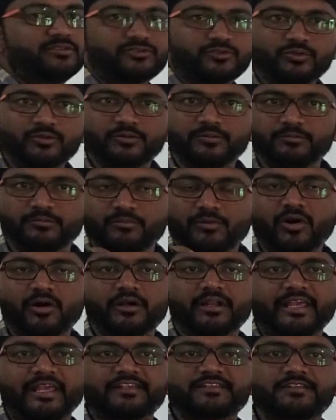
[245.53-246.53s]
So
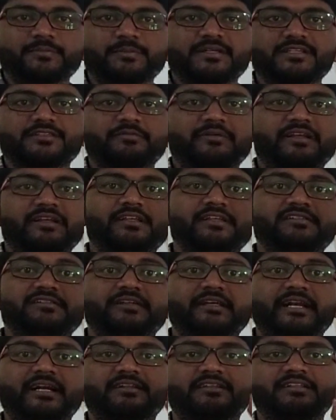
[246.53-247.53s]
mod x plus 1 is
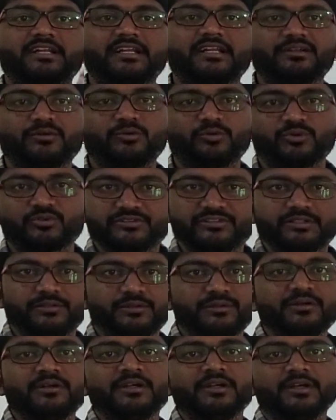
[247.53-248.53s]
greater than or equal to
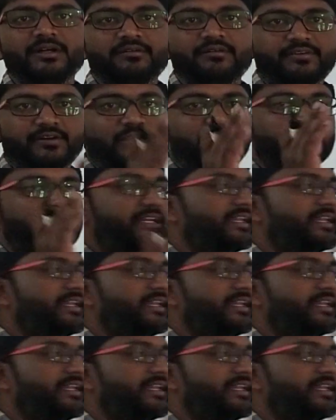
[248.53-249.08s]
0 for all the